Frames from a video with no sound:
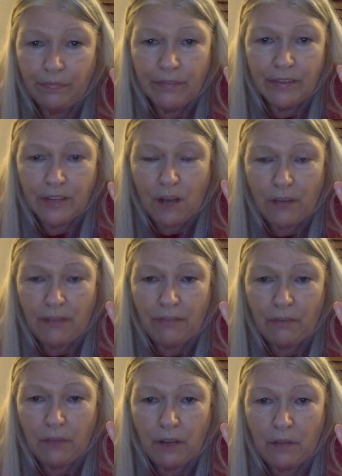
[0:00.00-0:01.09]
stop it
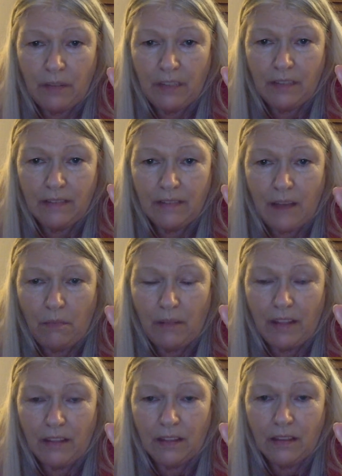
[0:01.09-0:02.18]
from coming that
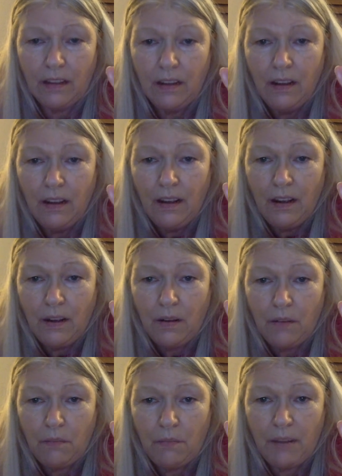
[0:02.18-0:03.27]
month.
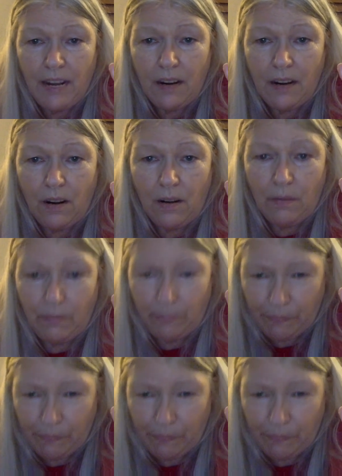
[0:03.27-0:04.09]
But trying